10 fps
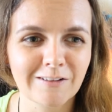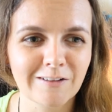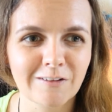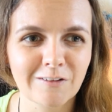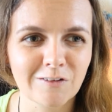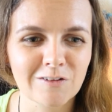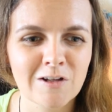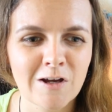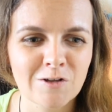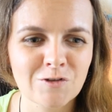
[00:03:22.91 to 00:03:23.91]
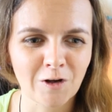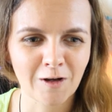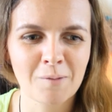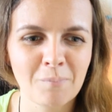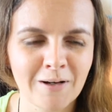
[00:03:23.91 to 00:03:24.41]
you know, you're just
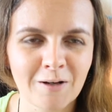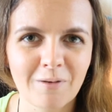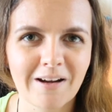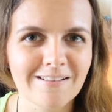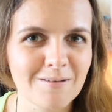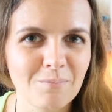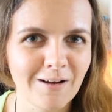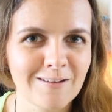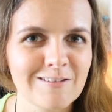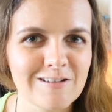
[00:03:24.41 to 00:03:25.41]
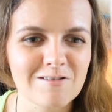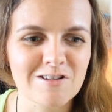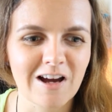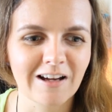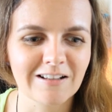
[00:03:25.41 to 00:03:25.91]
chucking money away to buy
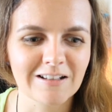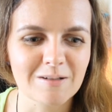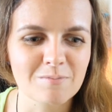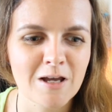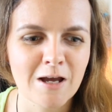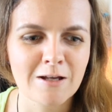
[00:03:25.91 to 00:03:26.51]
storage items,